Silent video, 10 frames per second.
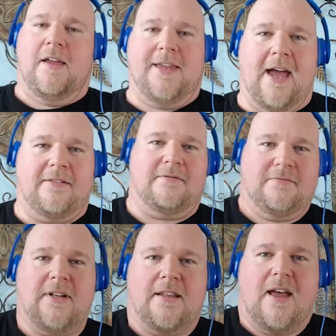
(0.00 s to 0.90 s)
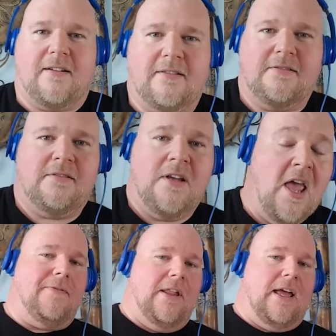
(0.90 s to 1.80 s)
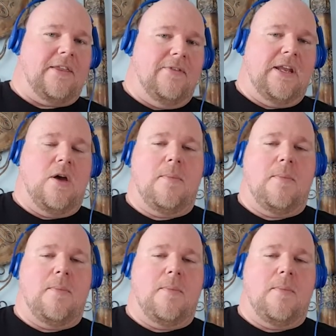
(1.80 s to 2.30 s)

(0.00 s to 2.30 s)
Yeah, like that. If you like the video,